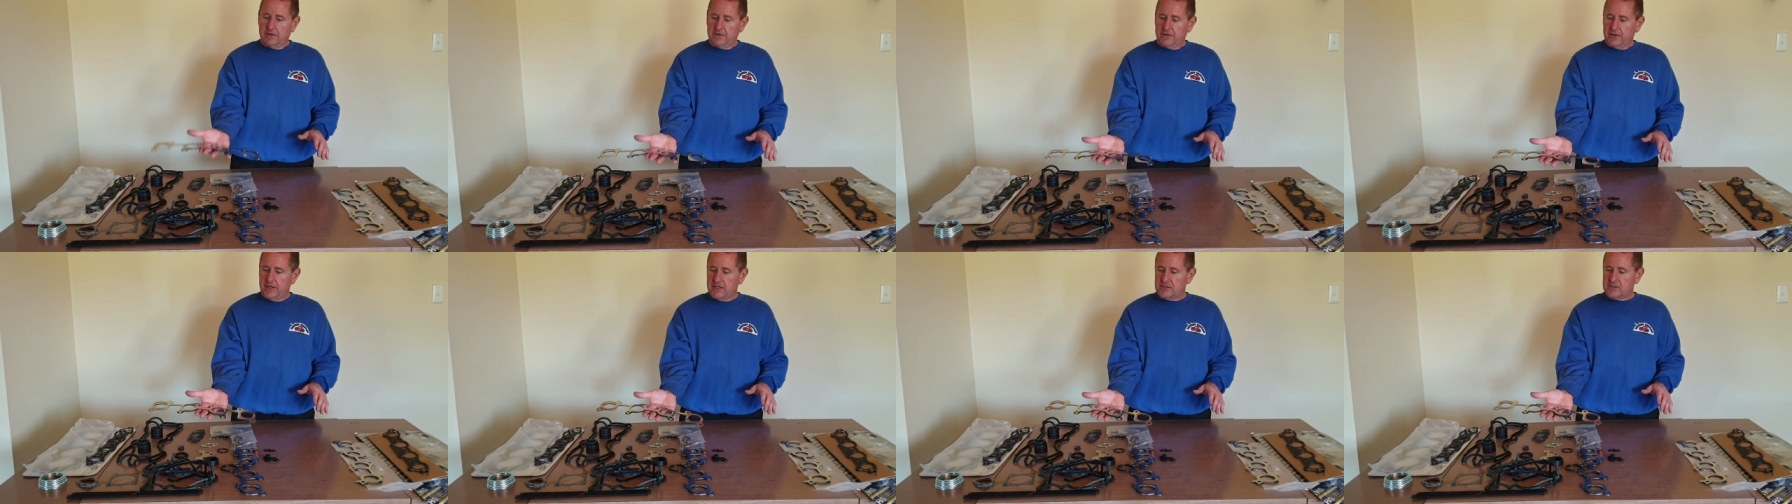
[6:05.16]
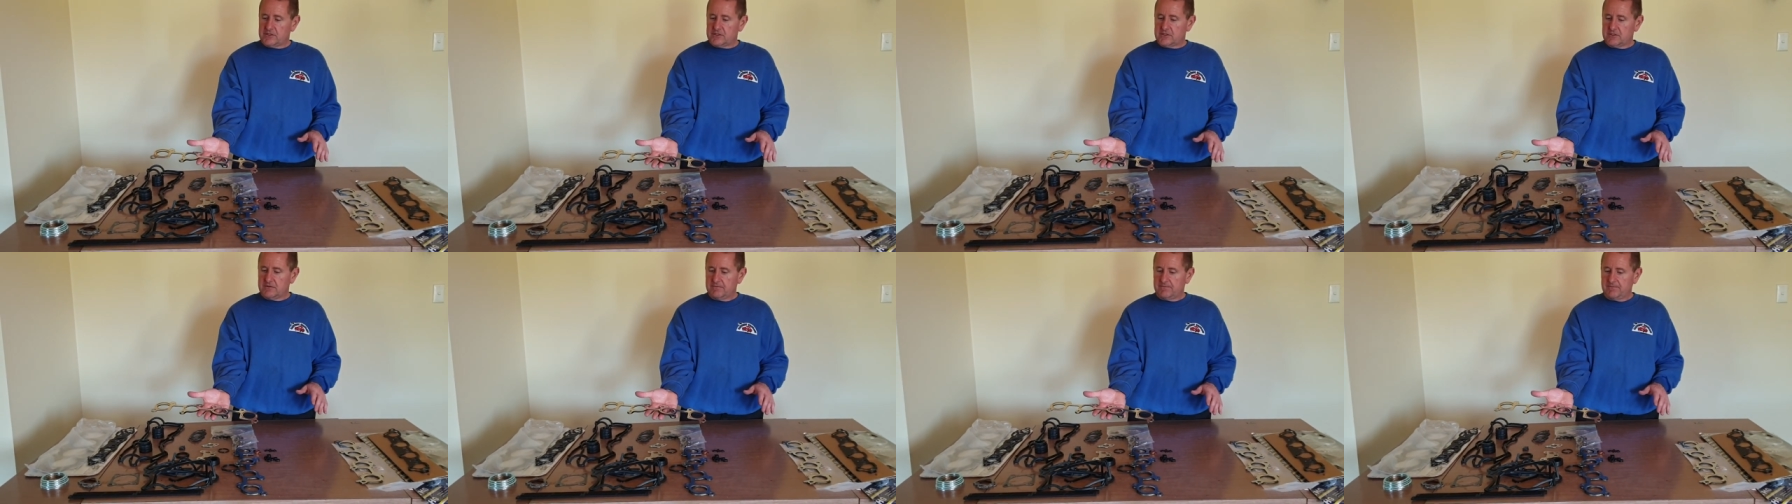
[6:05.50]

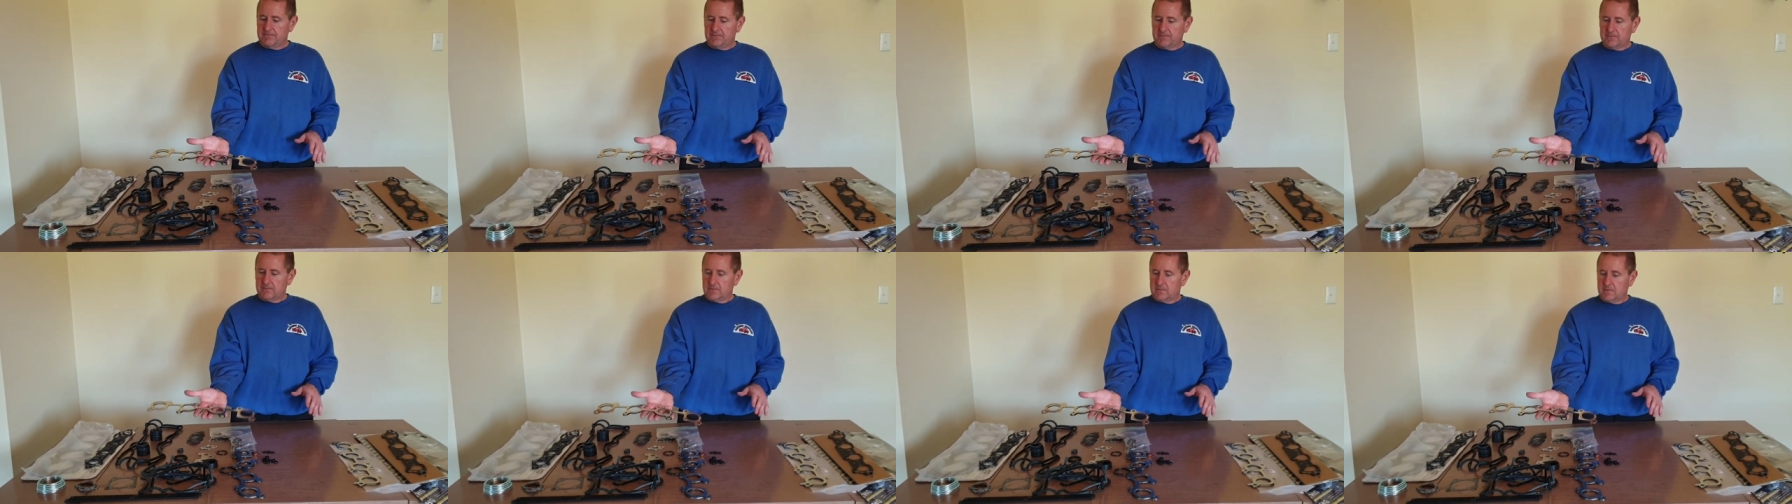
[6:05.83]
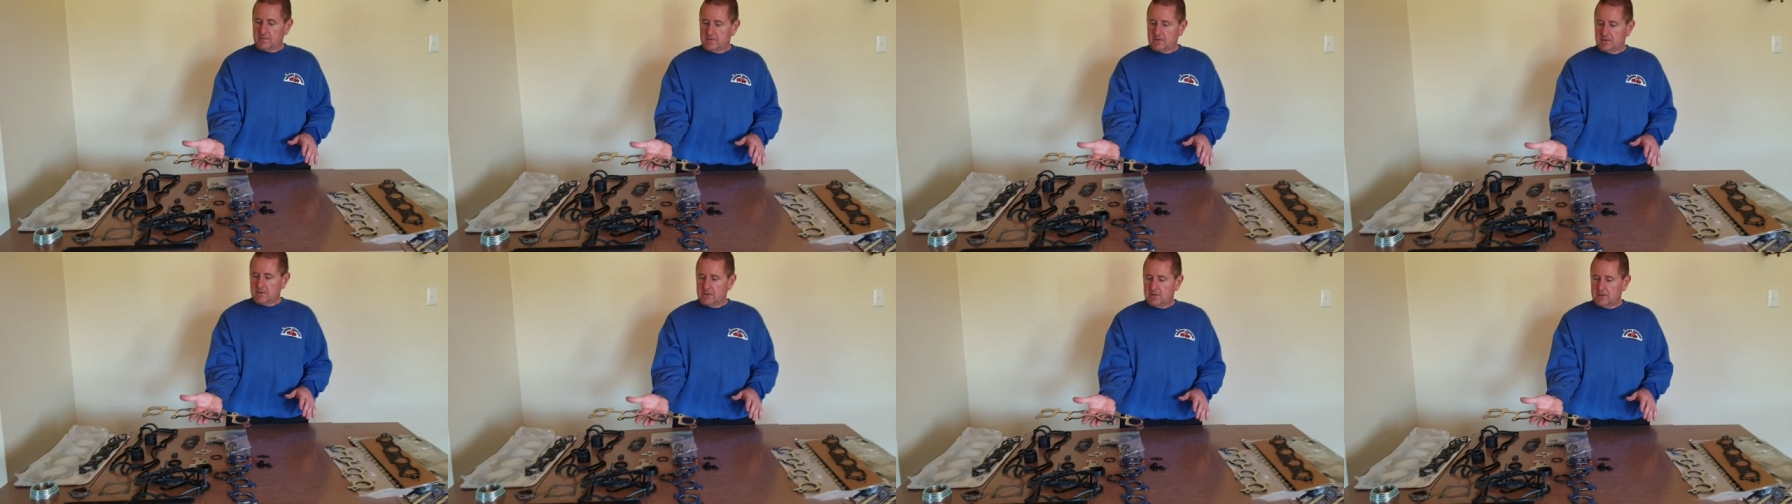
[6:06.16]
This
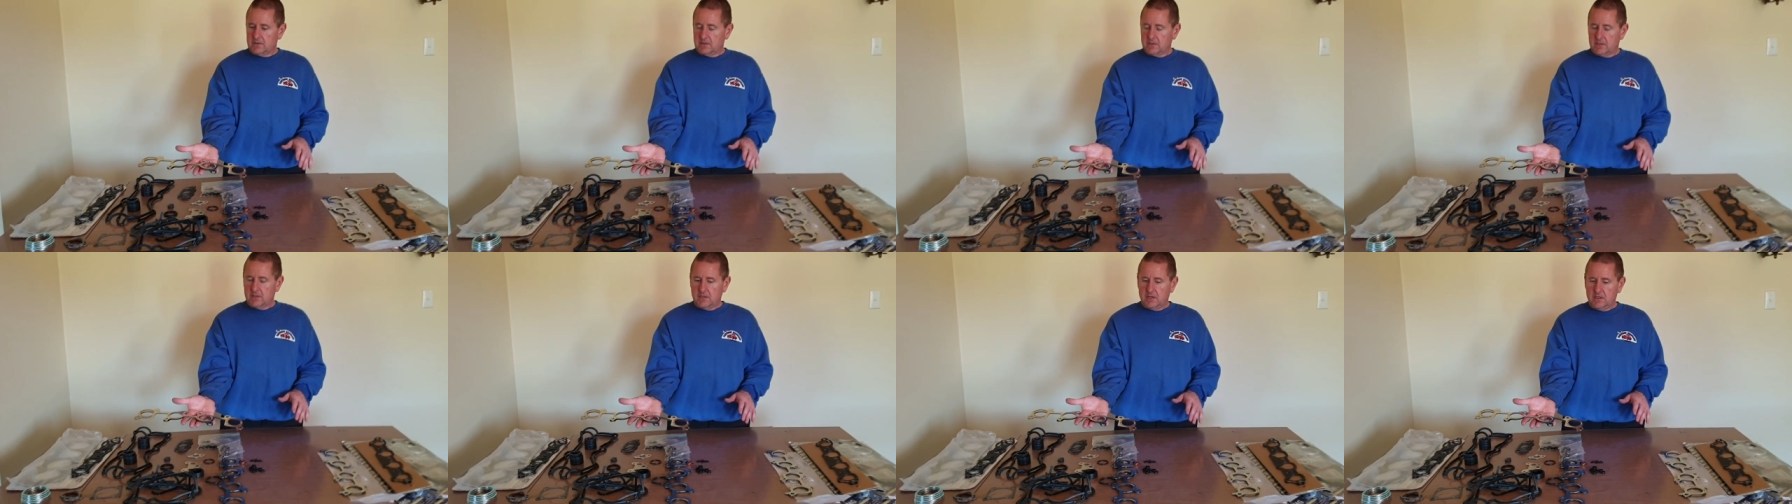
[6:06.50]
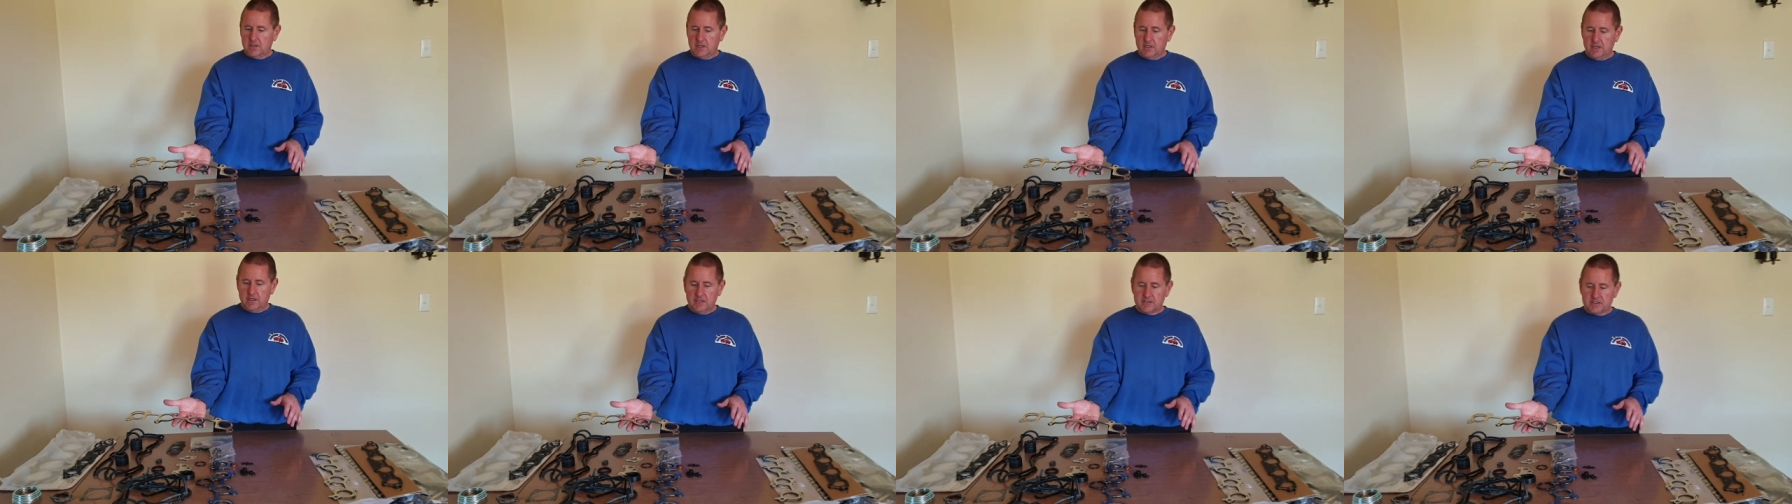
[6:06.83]

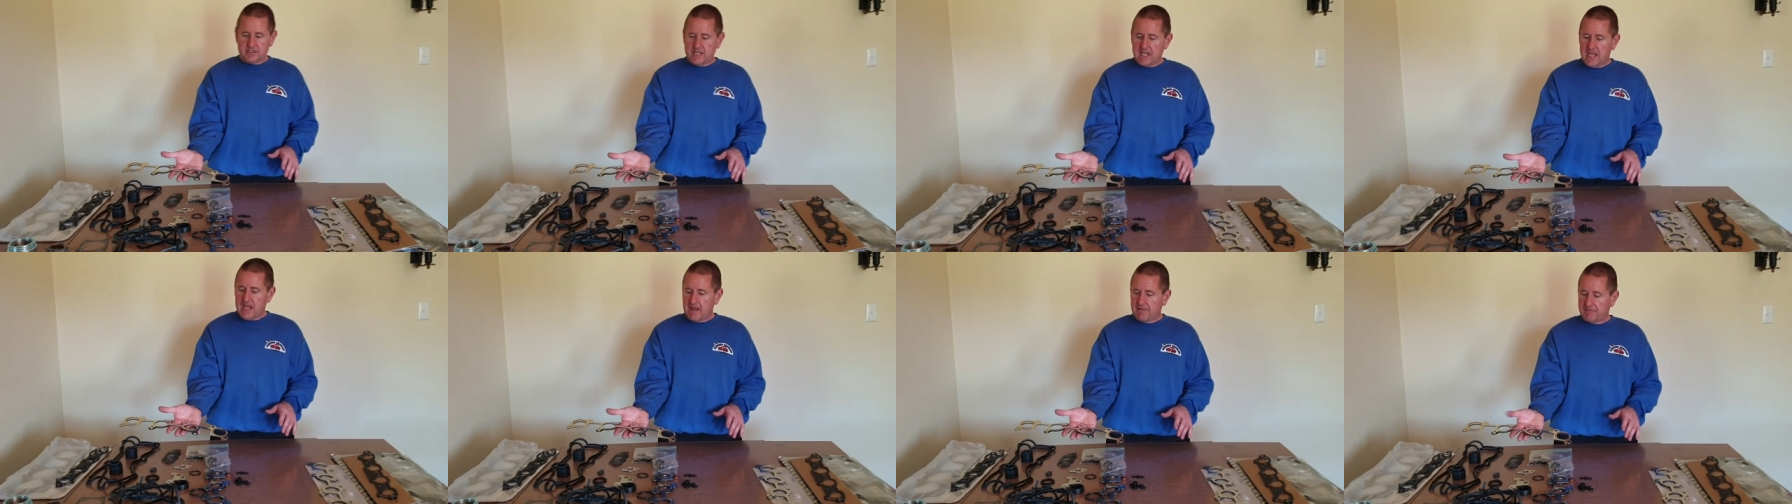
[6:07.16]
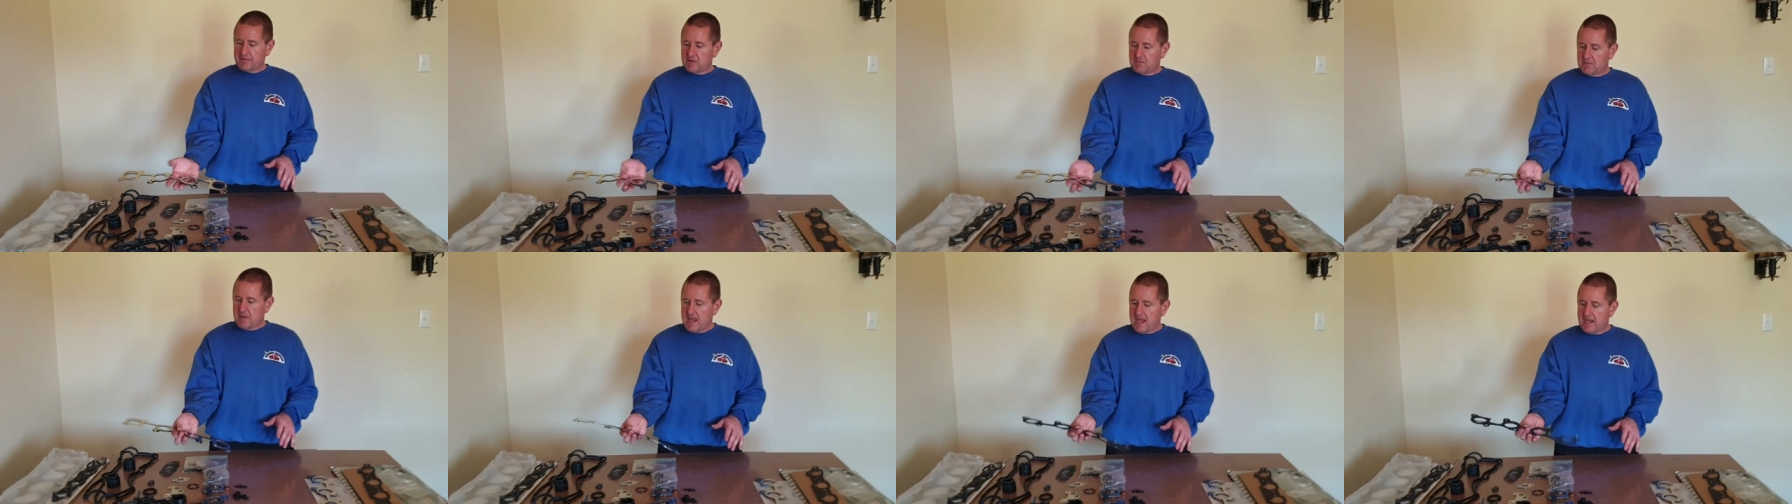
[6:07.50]
is the
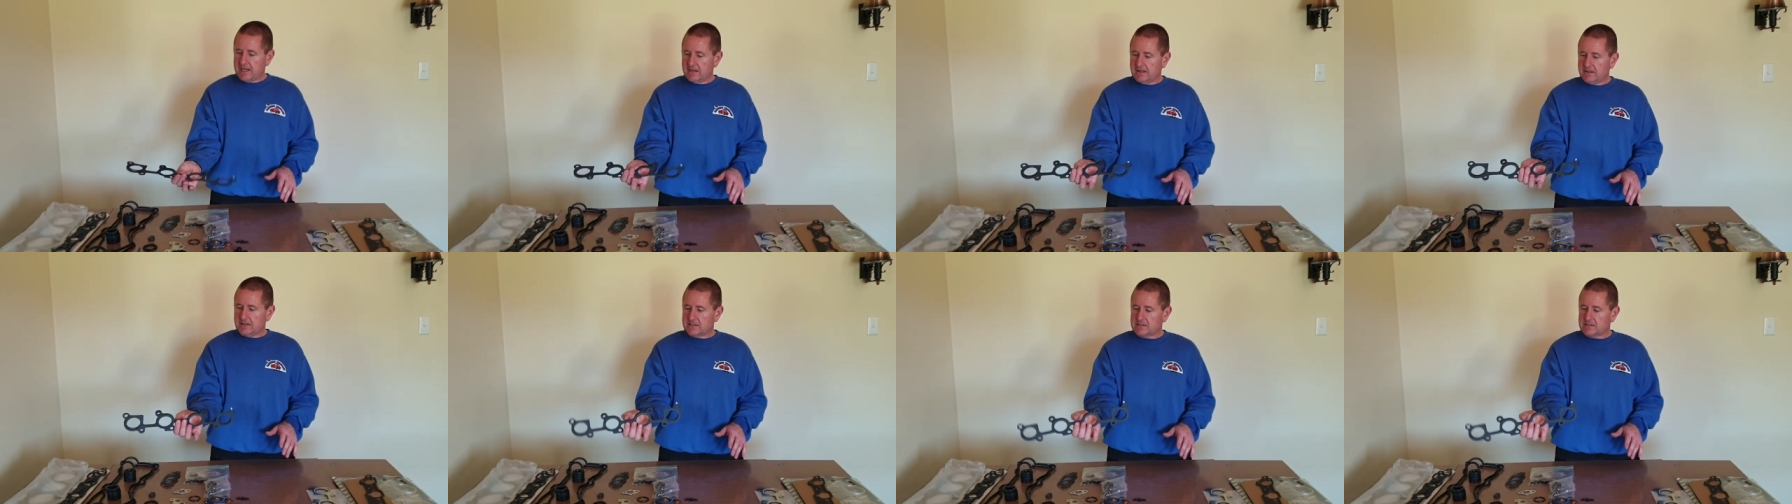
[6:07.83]
aftermarket.